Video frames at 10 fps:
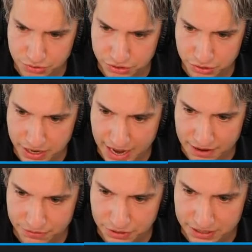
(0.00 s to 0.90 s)
So you
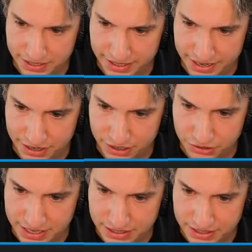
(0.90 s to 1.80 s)
have to click here
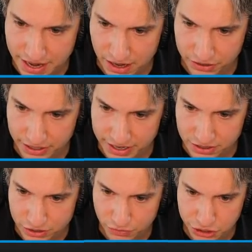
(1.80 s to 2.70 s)
to install the
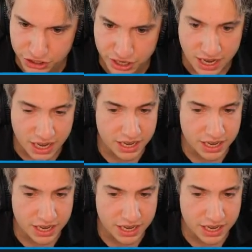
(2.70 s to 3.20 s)
latest version.